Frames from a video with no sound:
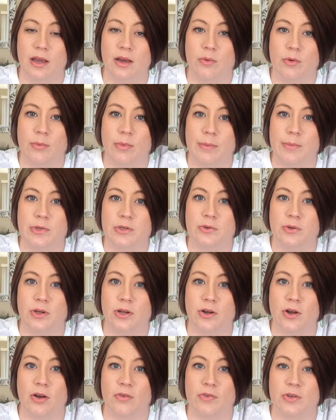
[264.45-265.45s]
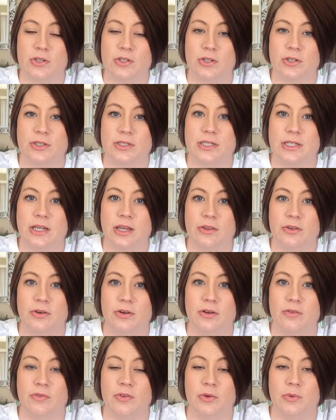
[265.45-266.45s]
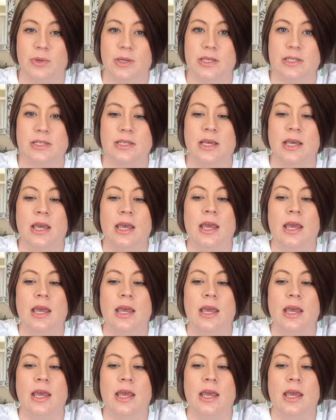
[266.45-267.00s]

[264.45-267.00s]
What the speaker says: We may be doing a coffee talk together in a few weeks,